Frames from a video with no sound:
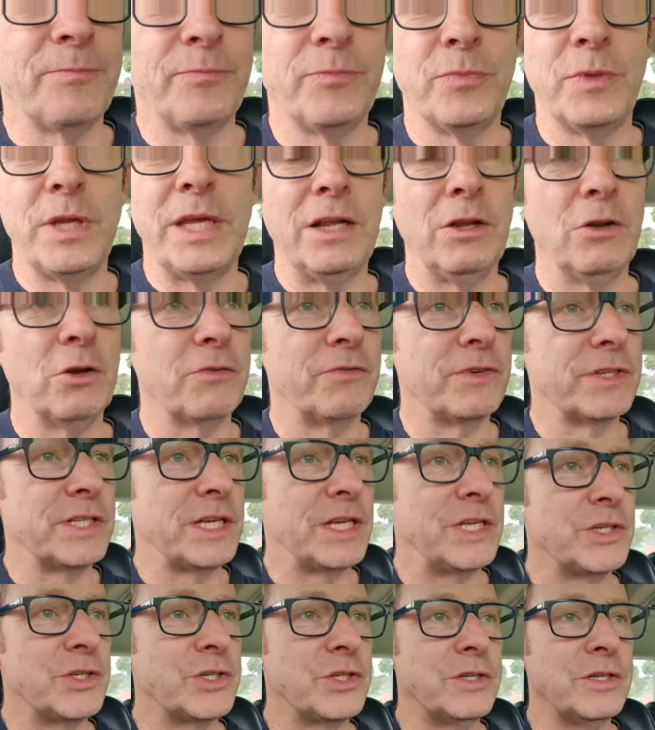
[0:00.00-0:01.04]
need a lot of
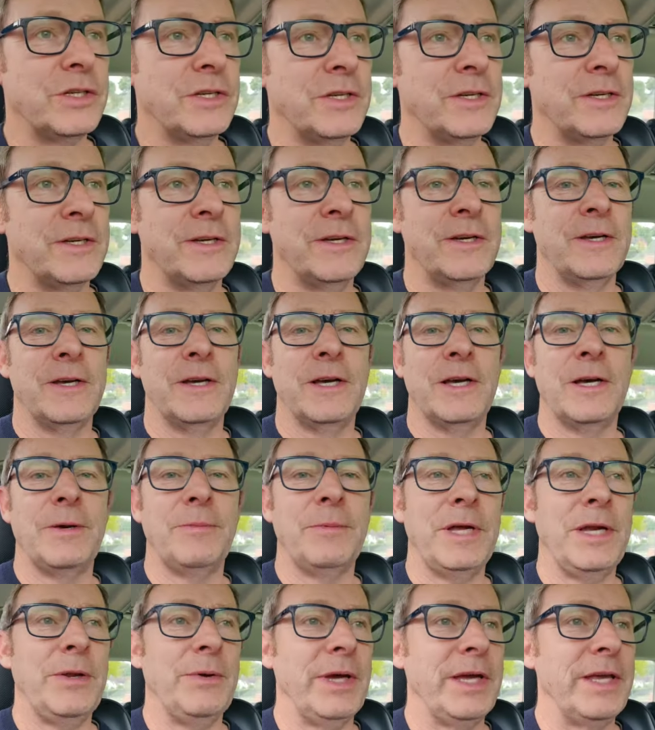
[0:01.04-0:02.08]
attention.
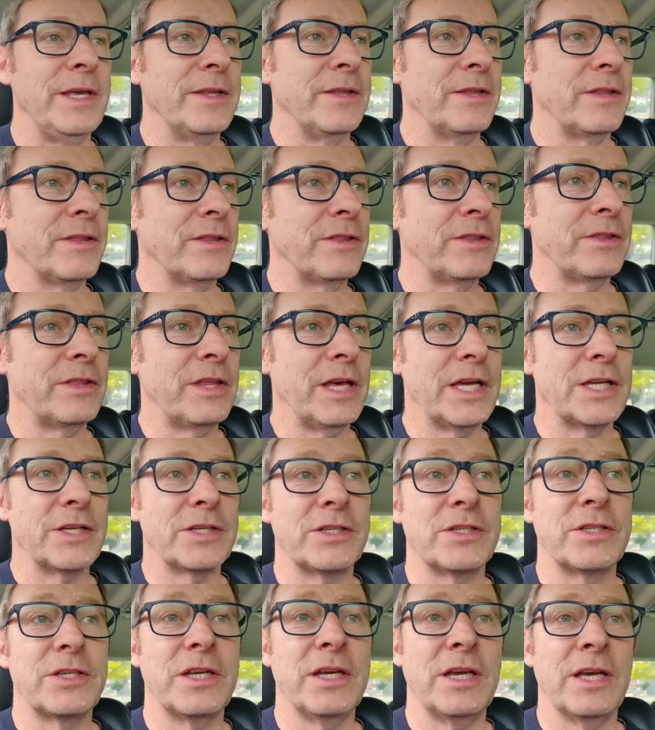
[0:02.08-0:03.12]
Anyway,
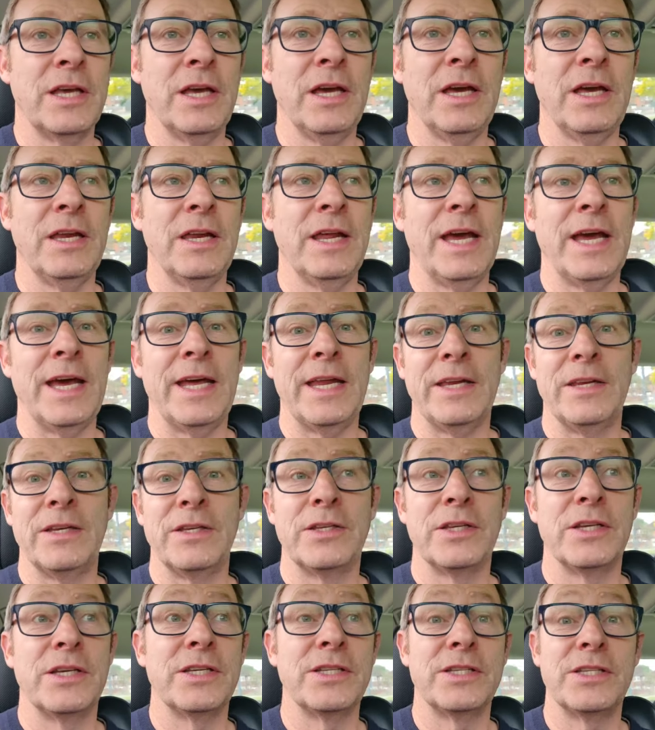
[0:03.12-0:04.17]
thanks again,
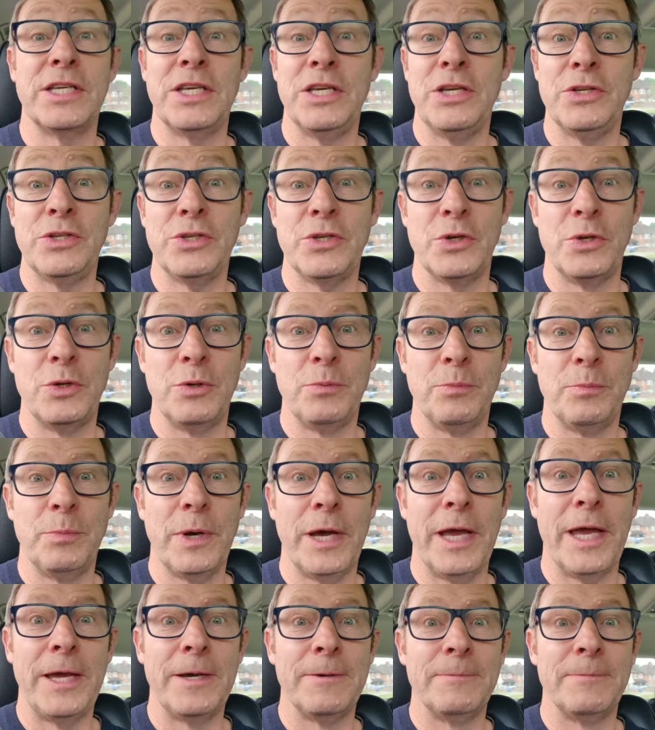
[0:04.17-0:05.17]
and see you soon. Bye.